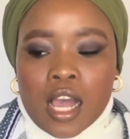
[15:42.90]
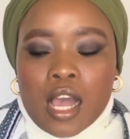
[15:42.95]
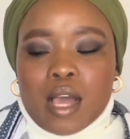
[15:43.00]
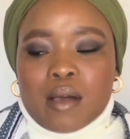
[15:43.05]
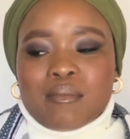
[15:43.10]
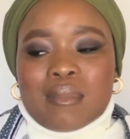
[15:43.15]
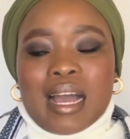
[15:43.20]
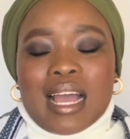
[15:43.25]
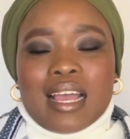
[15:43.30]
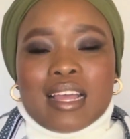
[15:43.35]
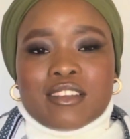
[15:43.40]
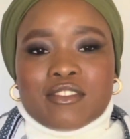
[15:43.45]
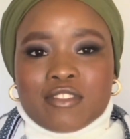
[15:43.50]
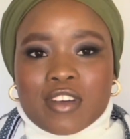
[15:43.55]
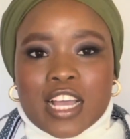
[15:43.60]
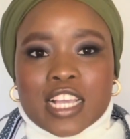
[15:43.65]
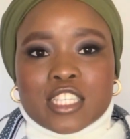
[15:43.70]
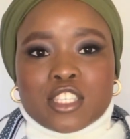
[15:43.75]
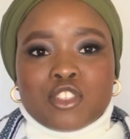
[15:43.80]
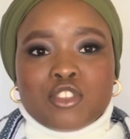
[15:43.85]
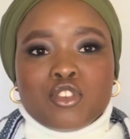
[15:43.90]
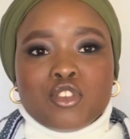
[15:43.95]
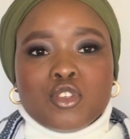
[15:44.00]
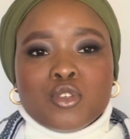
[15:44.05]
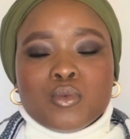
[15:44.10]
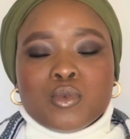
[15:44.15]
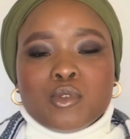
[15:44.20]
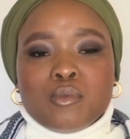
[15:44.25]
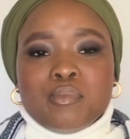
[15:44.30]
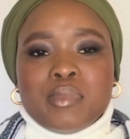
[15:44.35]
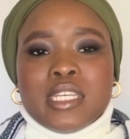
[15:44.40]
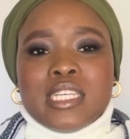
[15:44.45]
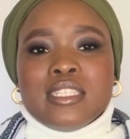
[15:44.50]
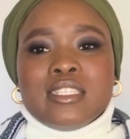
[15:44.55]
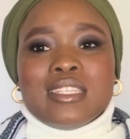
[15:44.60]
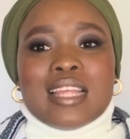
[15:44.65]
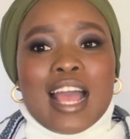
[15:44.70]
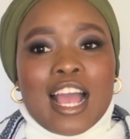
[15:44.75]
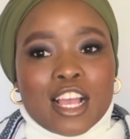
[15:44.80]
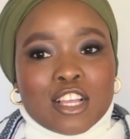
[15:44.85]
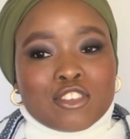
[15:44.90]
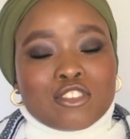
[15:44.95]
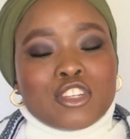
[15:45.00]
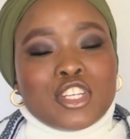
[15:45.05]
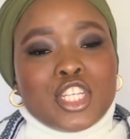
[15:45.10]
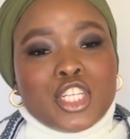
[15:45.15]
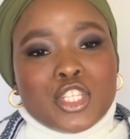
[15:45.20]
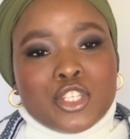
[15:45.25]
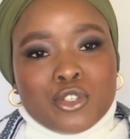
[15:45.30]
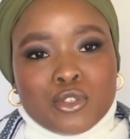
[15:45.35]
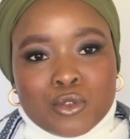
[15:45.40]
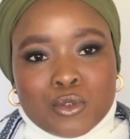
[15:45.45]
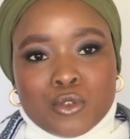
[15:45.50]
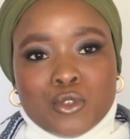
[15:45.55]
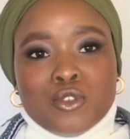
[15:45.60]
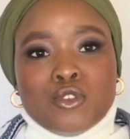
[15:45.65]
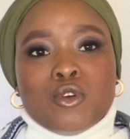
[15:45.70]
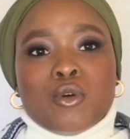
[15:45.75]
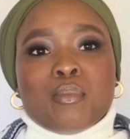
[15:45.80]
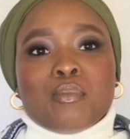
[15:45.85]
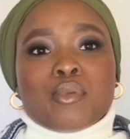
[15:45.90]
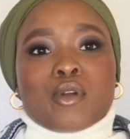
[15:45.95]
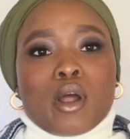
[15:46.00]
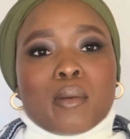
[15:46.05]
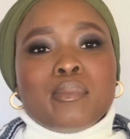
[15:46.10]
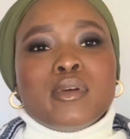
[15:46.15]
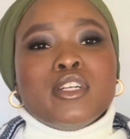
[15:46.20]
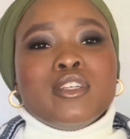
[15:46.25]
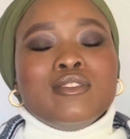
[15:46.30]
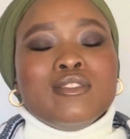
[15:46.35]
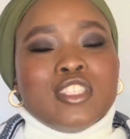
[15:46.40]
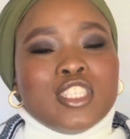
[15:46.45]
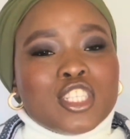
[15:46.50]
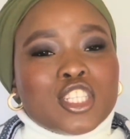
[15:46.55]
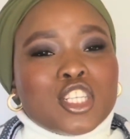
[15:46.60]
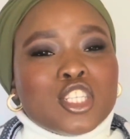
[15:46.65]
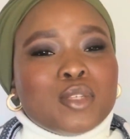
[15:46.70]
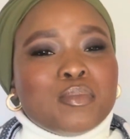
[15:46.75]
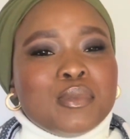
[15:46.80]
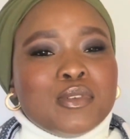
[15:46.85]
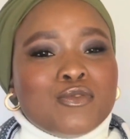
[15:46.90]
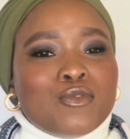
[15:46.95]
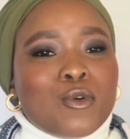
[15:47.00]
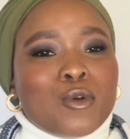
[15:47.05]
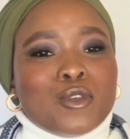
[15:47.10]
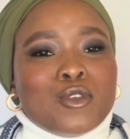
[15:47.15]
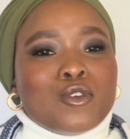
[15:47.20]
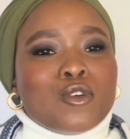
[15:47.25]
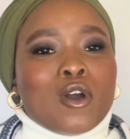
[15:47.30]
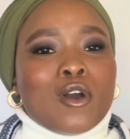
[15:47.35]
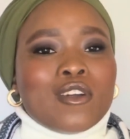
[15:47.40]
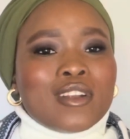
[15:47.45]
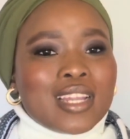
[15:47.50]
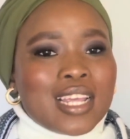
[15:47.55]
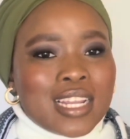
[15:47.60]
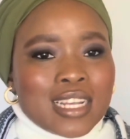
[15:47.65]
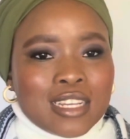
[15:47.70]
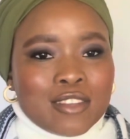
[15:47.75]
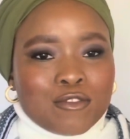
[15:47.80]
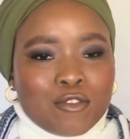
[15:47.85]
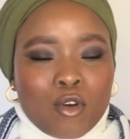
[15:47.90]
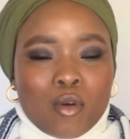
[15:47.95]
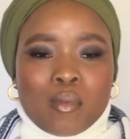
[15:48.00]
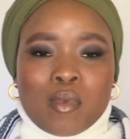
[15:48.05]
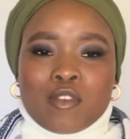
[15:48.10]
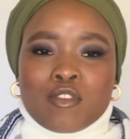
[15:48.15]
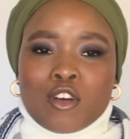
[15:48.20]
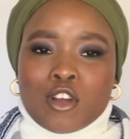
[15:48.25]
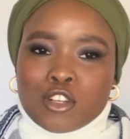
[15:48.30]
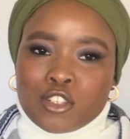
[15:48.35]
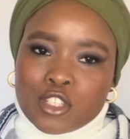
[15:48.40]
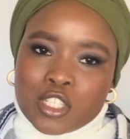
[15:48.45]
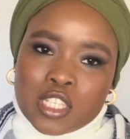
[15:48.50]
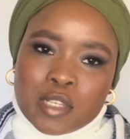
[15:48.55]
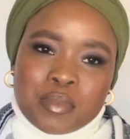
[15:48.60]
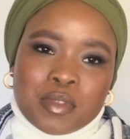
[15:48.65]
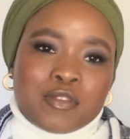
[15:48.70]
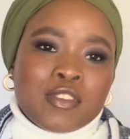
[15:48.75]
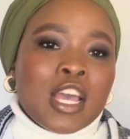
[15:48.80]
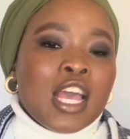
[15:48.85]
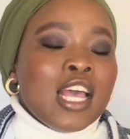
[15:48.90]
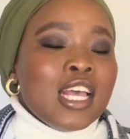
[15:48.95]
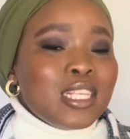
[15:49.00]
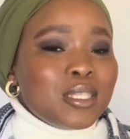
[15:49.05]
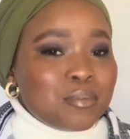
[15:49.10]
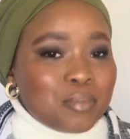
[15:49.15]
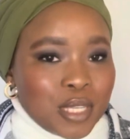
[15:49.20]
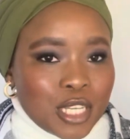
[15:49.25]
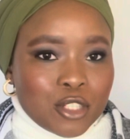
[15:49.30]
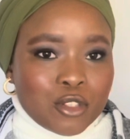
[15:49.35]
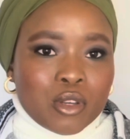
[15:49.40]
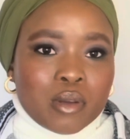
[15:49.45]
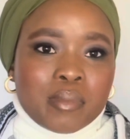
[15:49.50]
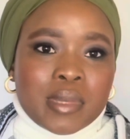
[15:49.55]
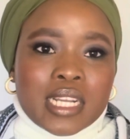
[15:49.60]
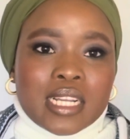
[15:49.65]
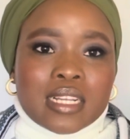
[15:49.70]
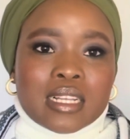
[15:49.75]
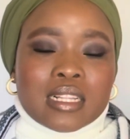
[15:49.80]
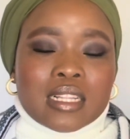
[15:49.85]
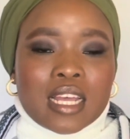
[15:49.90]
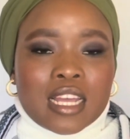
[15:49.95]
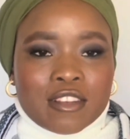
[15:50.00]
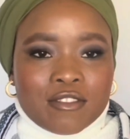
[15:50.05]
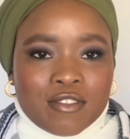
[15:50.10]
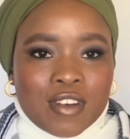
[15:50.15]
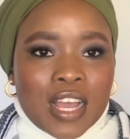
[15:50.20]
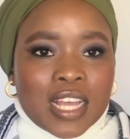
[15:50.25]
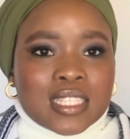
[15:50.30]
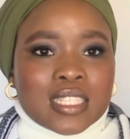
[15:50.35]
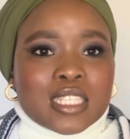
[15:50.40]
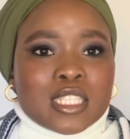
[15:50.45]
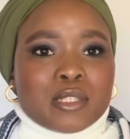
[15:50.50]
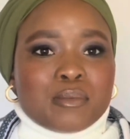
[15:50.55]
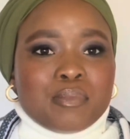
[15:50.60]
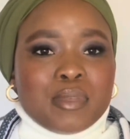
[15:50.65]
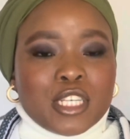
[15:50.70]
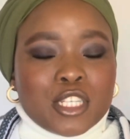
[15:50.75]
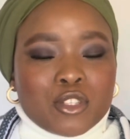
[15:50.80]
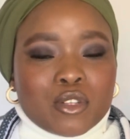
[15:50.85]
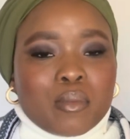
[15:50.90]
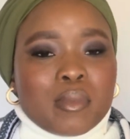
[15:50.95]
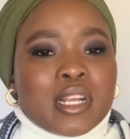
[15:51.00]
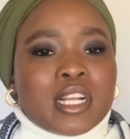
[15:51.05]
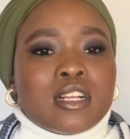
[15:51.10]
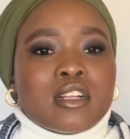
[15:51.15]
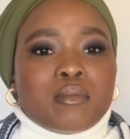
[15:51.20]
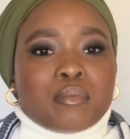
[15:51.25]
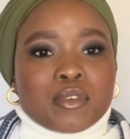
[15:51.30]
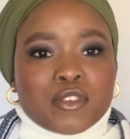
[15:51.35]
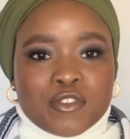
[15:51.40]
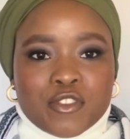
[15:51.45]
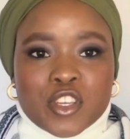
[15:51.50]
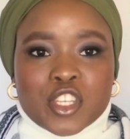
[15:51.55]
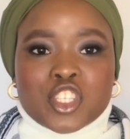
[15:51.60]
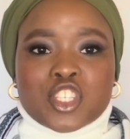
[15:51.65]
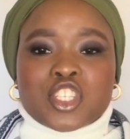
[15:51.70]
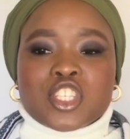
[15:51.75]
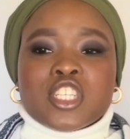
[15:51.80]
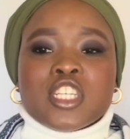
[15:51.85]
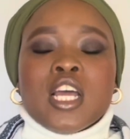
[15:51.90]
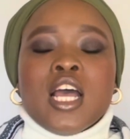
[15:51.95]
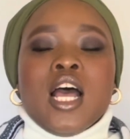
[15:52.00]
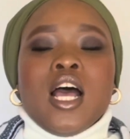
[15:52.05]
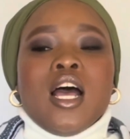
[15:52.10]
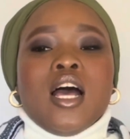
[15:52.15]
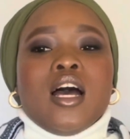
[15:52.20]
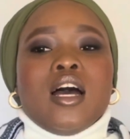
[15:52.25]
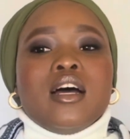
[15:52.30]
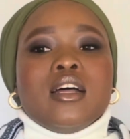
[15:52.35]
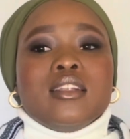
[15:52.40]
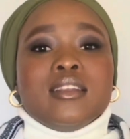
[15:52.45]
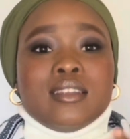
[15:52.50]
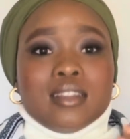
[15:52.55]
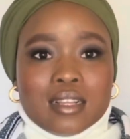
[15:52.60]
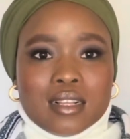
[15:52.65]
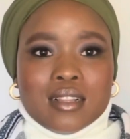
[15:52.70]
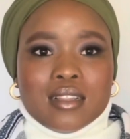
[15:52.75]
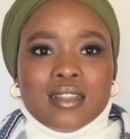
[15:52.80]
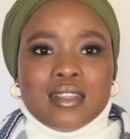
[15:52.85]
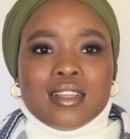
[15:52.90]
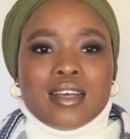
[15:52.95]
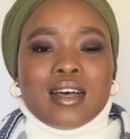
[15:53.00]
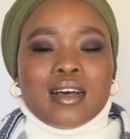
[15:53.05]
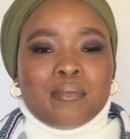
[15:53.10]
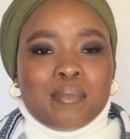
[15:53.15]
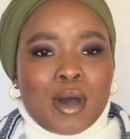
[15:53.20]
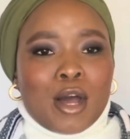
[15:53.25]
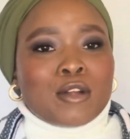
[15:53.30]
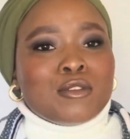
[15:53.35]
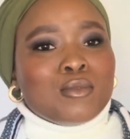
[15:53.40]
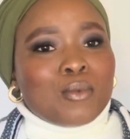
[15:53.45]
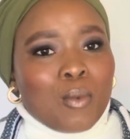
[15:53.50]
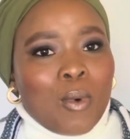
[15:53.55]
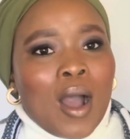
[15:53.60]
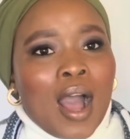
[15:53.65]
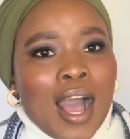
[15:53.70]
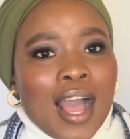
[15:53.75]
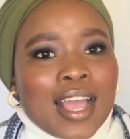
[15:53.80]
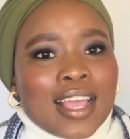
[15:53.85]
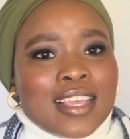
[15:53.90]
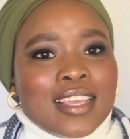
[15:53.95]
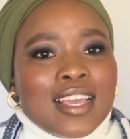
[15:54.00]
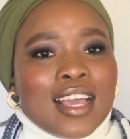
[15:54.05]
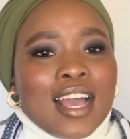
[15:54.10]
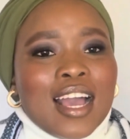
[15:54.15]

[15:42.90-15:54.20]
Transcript: My advice to you would be actually do your proper research before you go on any form of contraceptive. Speak to a medical advisor, speak to a medical profession, know about why